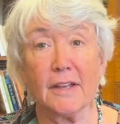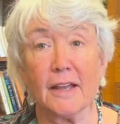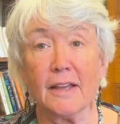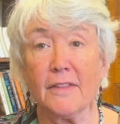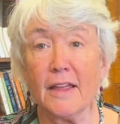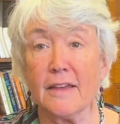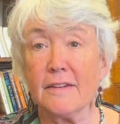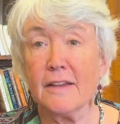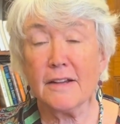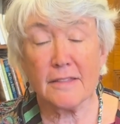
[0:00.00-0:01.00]
Then
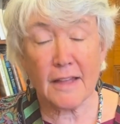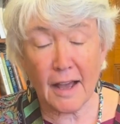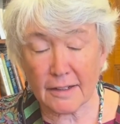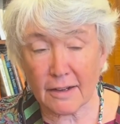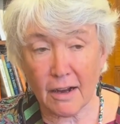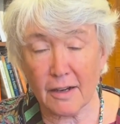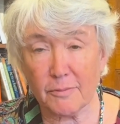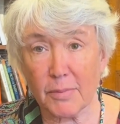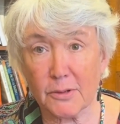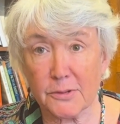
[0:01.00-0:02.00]
that
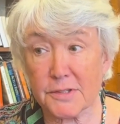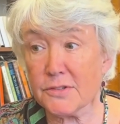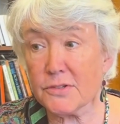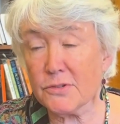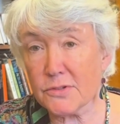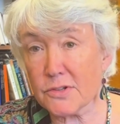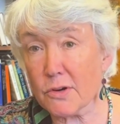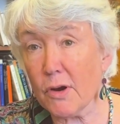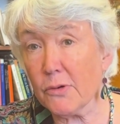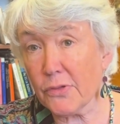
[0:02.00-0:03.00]
compost is used to
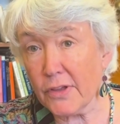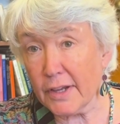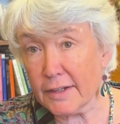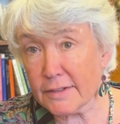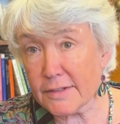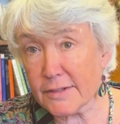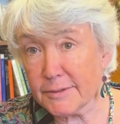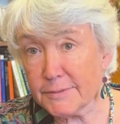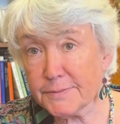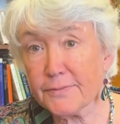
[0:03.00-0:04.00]
grow things.
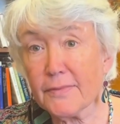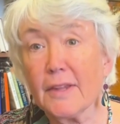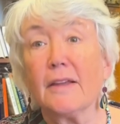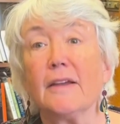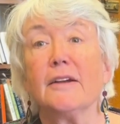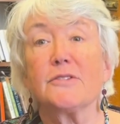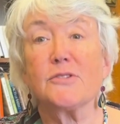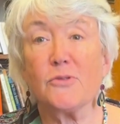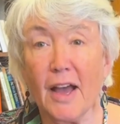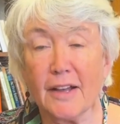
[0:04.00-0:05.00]

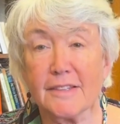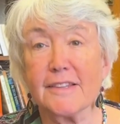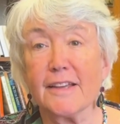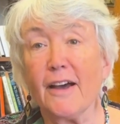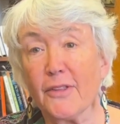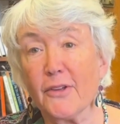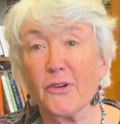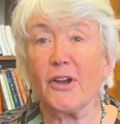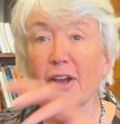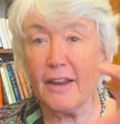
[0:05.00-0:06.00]
So that's the other
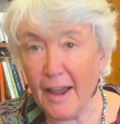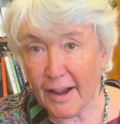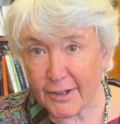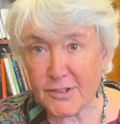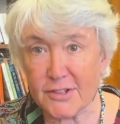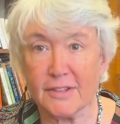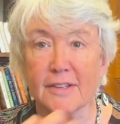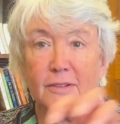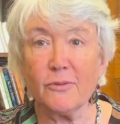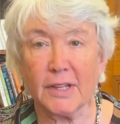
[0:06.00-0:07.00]
connection
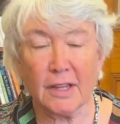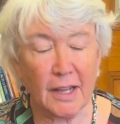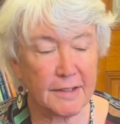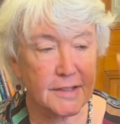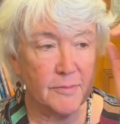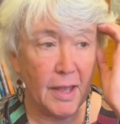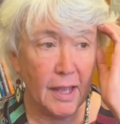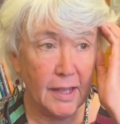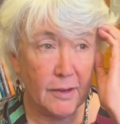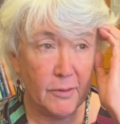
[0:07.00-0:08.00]
that we like to
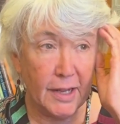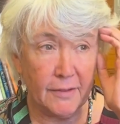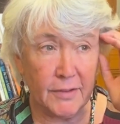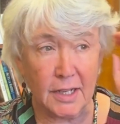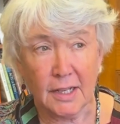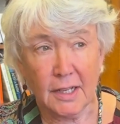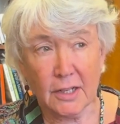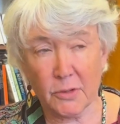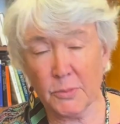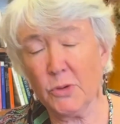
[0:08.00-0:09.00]
make. We have a
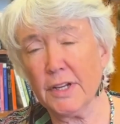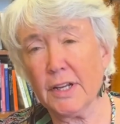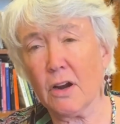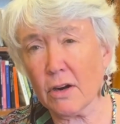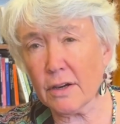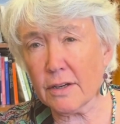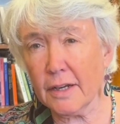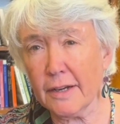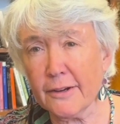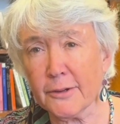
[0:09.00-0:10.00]
community garden
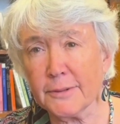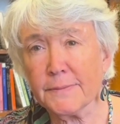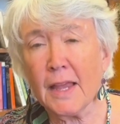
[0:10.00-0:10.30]
here.